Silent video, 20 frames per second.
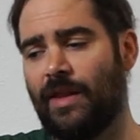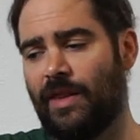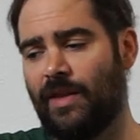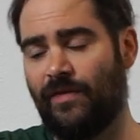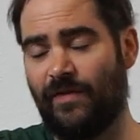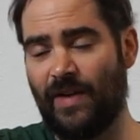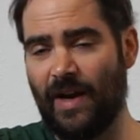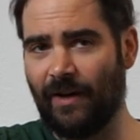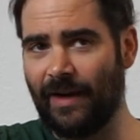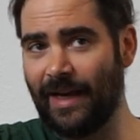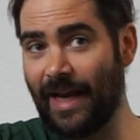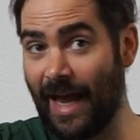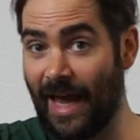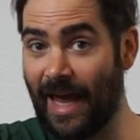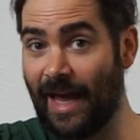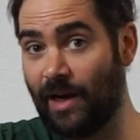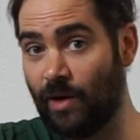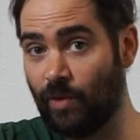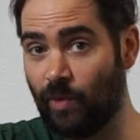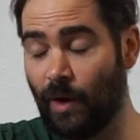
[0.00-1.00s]
The very
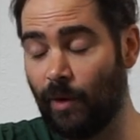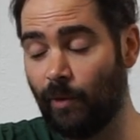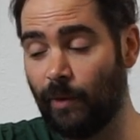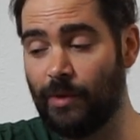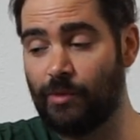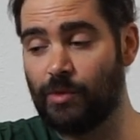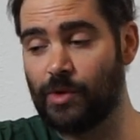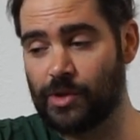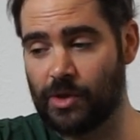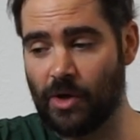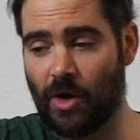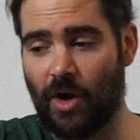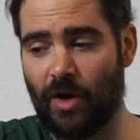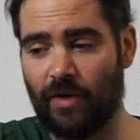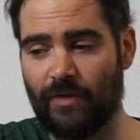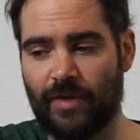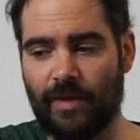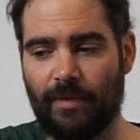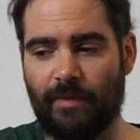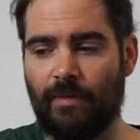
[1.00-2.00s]
end where we
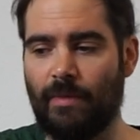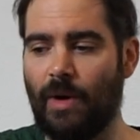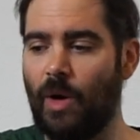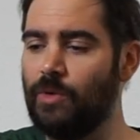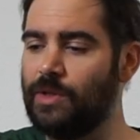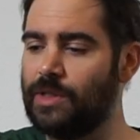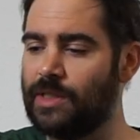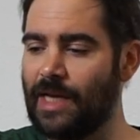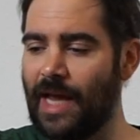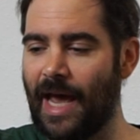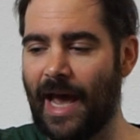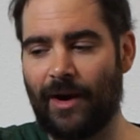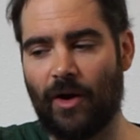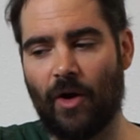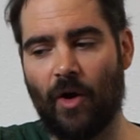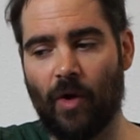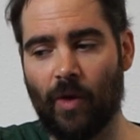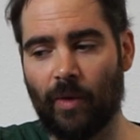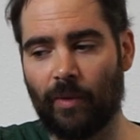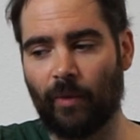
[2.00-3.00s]
resolve, the most at
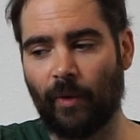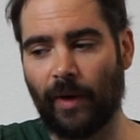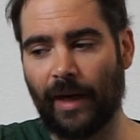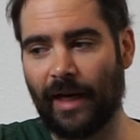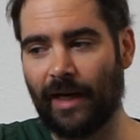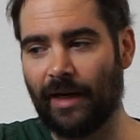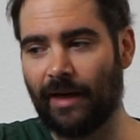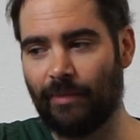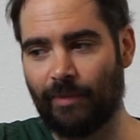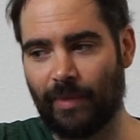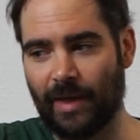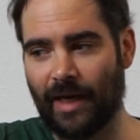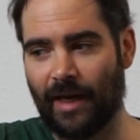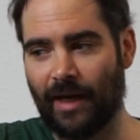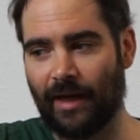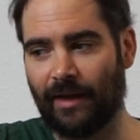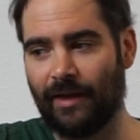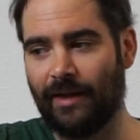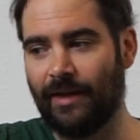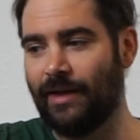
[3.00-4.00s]
home we end up
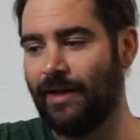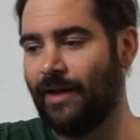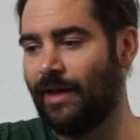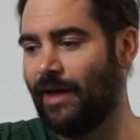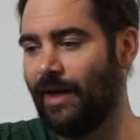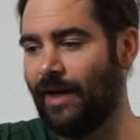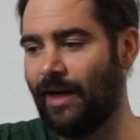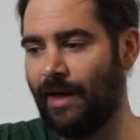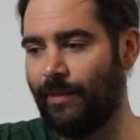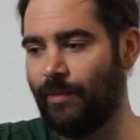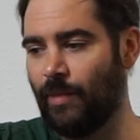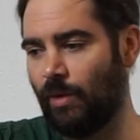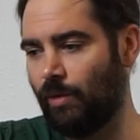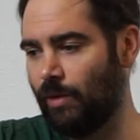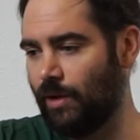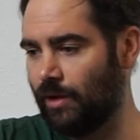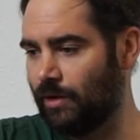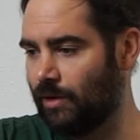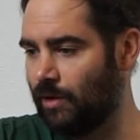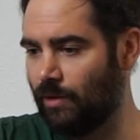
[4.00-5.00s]
being,
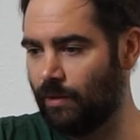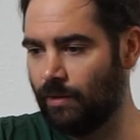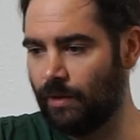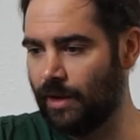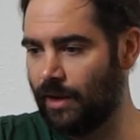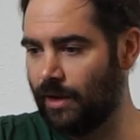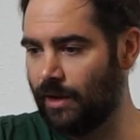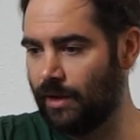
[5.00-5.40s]
I'll go,